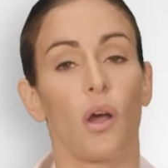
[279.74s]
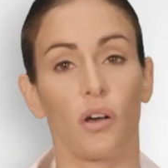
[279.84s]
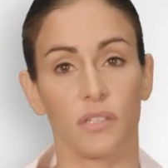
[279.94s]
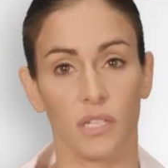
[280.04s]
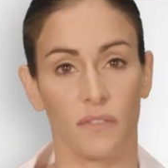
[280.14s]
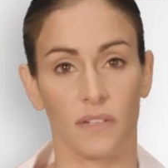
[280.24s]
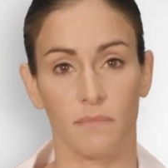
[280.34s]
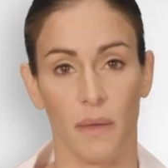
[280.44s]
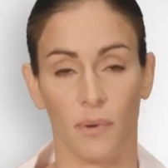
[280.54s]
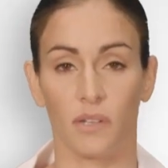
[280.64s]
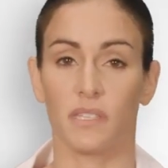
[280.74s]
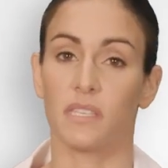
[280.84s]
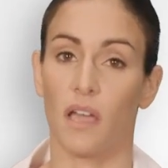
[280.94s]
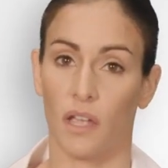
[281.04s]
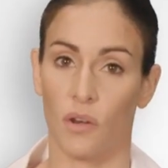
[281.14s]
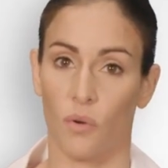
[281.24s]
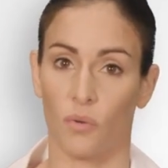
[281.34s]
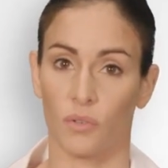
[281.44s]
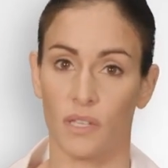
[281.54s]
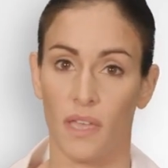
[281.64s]
all service members, young and
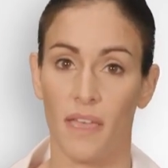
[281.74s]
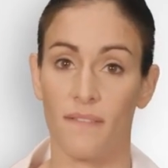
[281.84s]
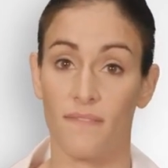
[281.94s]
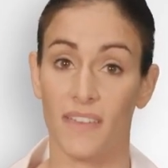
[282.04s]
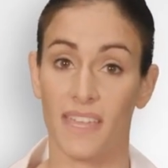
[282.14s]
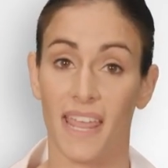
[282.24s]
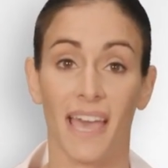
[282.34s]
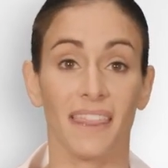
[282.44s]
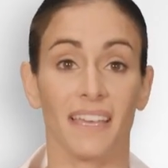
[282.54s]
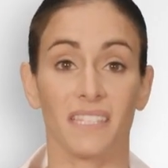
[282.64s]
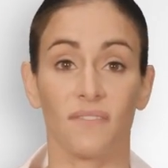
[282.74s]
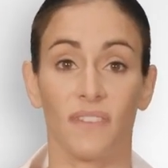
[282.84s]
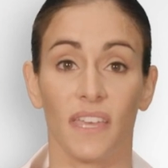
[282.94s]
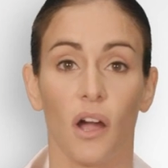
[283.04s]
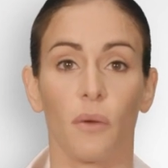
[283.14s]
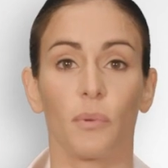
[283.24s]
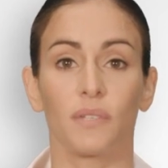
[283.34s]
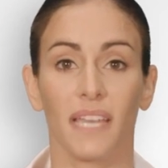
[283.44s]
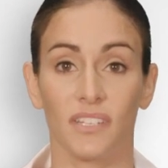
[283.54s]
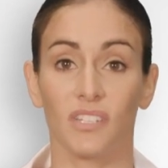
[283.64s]
old, fit and less fit, are
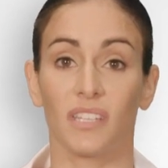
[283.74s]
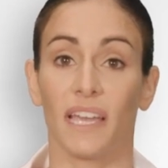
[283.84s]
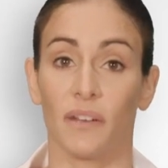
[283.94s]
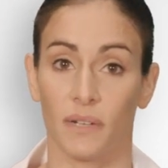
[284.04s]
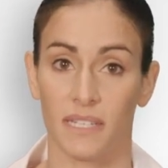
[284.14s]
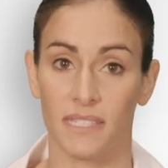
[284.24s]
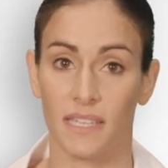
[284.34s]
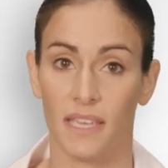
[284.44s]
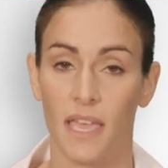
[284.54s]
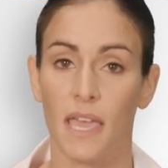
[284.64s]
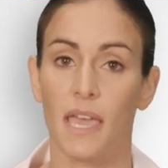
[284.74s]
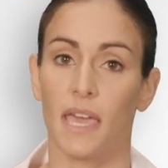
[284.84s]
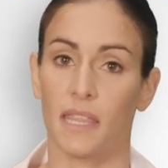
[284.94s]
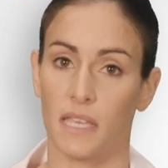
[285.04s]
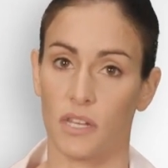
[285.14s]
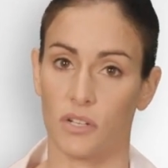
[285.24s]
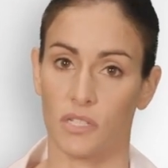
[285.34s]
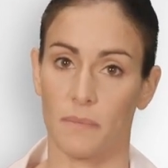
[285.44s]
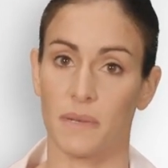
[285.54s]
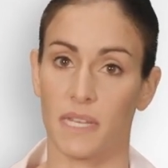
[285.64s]
potentially at risk, and
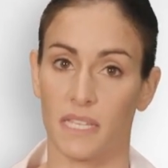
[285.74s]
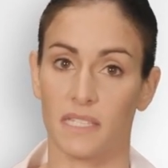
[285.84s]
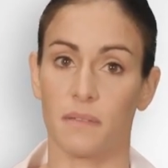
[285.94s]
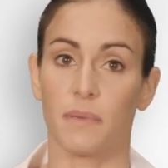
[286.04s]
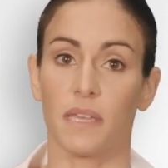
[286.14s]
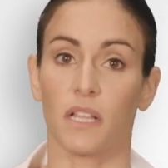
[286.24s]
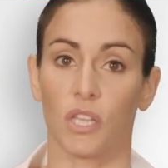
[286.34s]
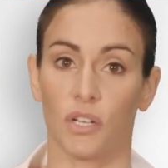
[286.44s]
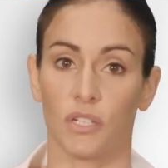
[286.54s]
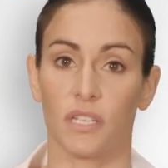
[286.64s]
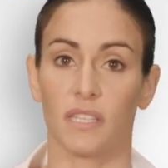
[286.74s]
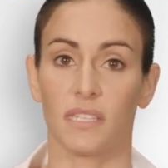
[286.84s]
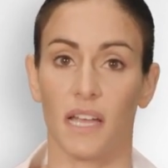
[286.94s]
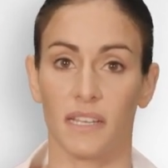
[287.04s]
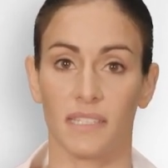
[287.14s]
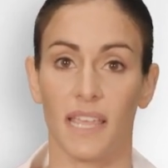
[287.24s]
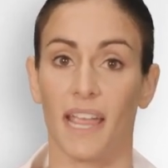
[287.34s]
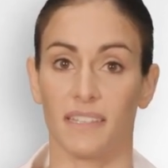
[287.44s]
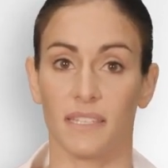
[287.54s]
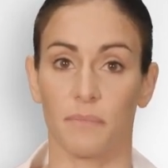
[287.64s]
leadership needs to be alert to the signs
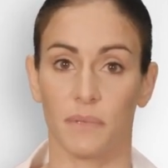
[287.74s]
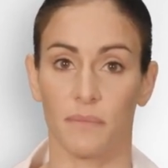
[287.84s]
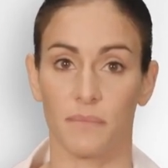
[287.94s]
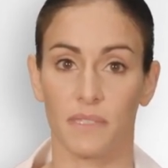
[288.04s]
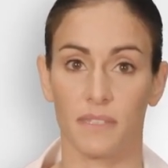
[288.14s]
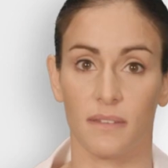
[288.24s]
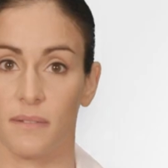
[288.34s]
and symptoms.